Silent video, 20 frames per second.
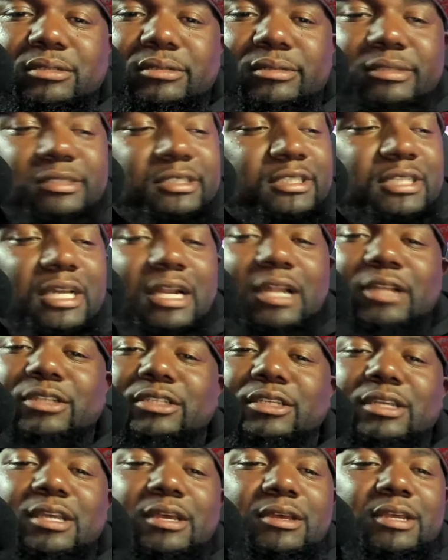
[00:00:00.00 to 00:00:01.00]
And shout out
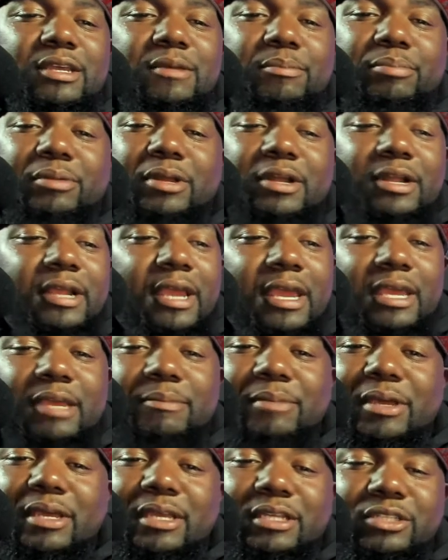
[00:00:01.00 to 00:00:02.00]
to him. He a player. Hey,
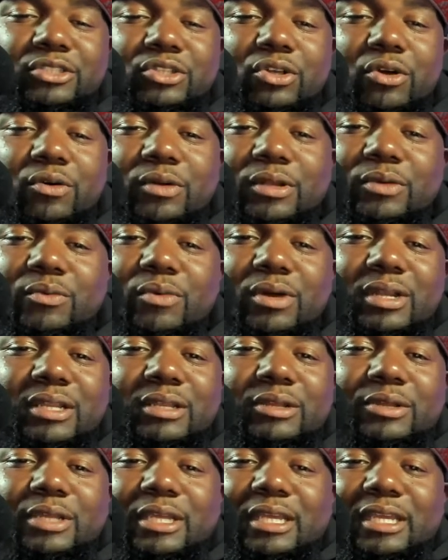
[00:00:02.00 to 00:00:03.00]
man, he saw what he
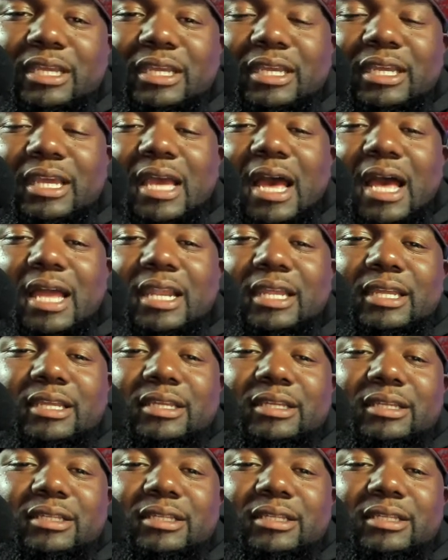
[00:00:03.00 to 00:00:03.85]
wanted. He got it.